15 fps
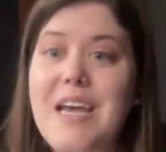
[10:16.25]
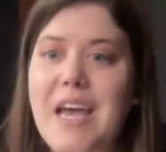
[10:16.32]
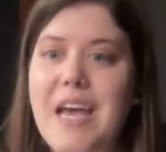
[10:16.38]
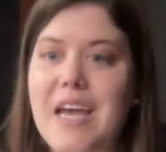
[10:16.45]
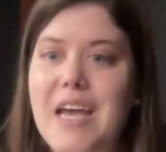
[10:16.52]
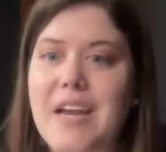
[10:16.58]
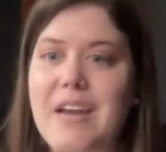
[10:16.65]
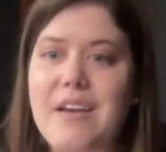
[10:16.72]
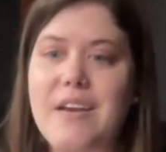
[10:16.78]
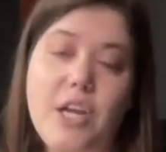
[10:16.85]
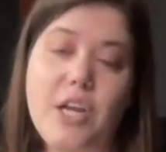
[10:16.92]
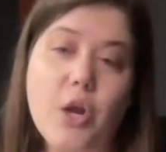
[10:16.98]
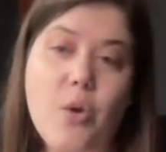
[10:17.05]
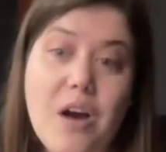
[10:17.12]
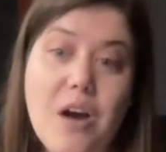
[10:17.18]
and you
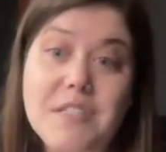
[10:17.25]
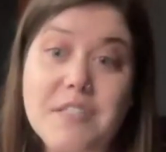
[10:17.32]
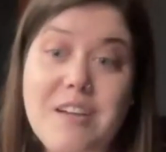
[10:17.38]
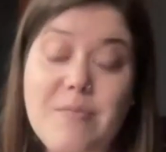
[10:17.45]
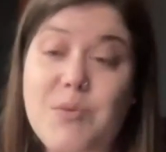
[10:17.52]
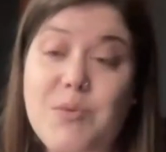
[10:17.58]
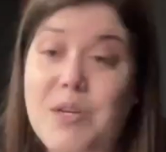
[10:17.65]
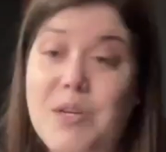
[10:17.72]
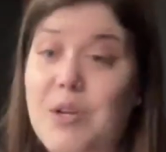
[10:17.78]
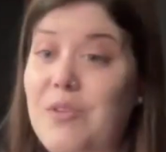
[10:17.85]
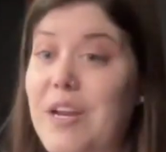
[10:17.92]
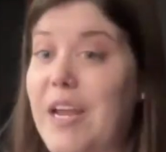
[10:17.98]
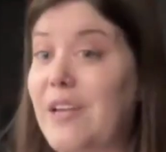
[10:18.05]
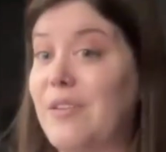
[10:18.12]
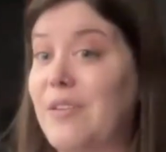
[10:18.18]
know oftentimes we know
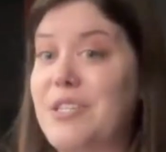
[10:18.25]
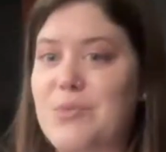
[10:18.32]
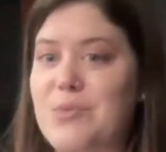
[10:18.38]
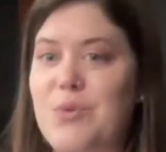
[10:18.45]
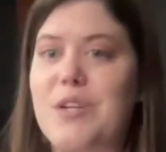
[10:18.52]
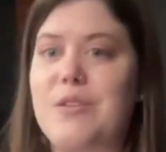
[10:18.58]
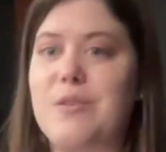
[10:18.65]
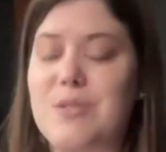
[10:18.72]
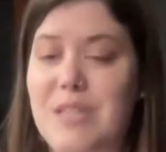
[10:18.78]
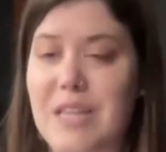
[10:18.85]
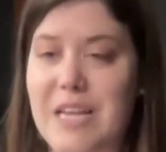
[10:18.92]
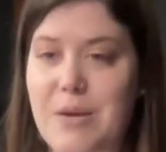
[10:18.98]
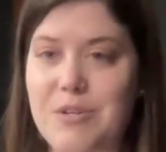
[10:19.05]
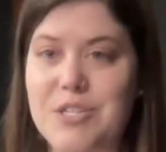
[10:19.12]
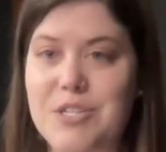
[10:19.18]
that english is one of those
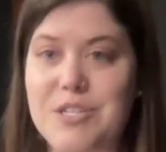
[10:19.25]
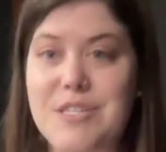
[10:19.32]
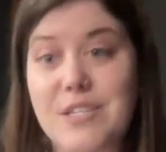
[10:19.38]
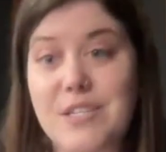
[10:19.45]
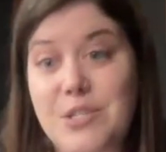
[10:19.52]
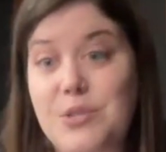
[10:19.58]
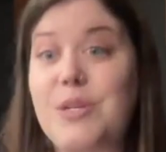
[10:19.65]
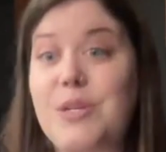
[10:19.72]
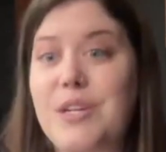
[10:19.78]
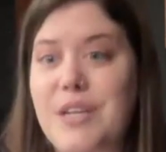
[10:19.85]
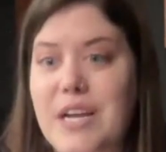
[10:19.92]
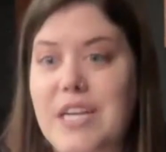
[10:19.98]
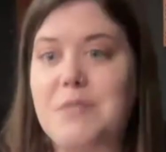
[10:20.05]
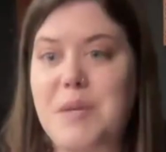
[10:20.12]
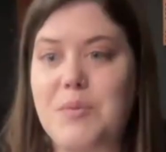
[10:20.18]
languages that do
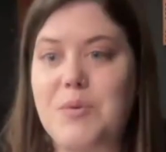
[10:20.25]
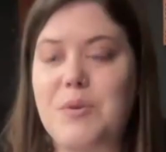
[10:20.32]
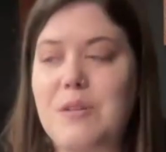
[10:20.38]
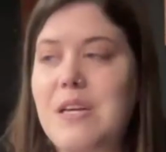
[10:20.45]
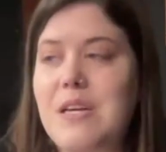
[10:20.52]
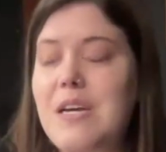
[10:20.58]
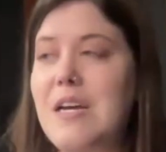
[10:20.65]
connect people